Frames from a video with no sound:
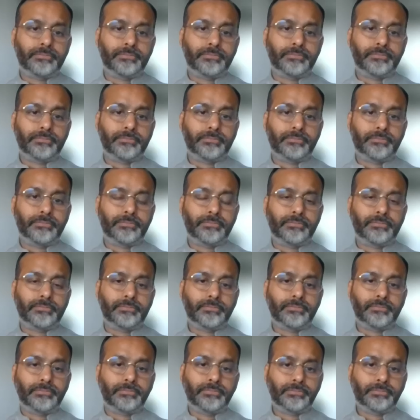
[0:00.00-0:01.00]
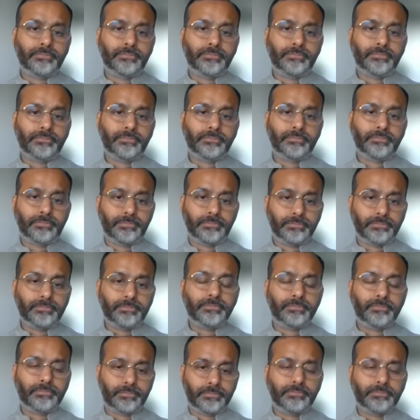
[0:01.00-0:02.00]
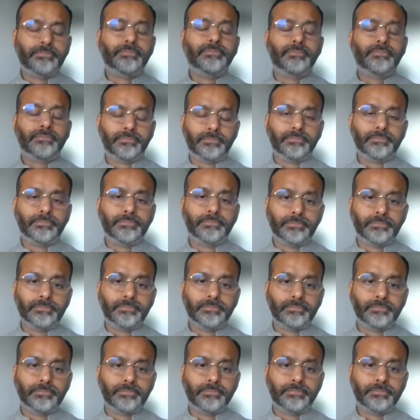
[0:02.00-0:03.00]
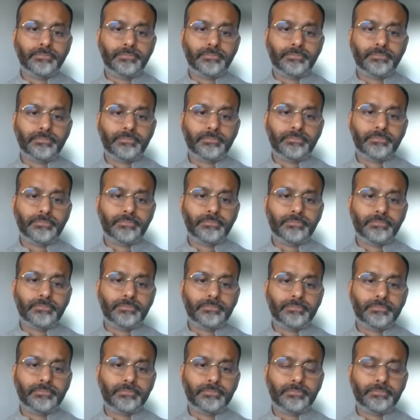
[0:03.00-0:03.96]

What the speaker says: This person isn't speaking.